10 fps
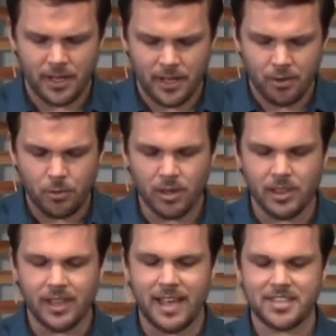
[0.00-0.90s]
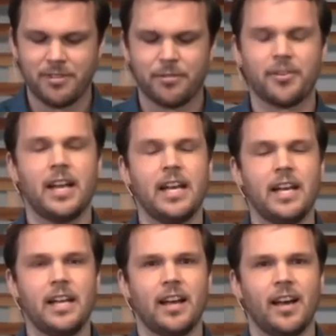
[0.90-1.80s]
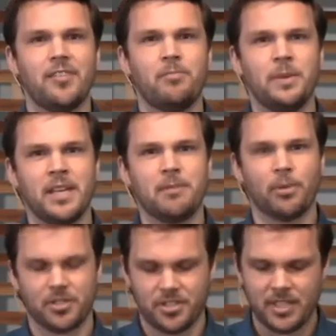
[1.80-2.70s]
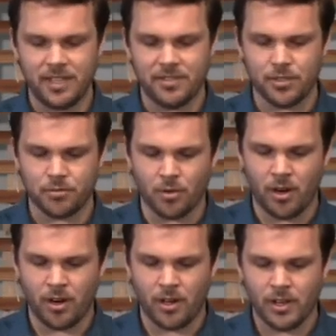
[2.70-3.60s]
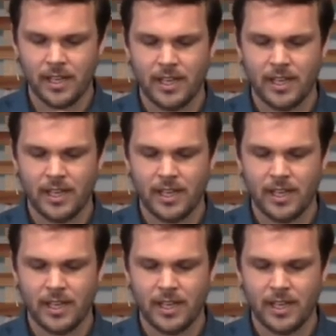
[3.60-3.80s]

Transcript: we're less afraid of being perceived as wrong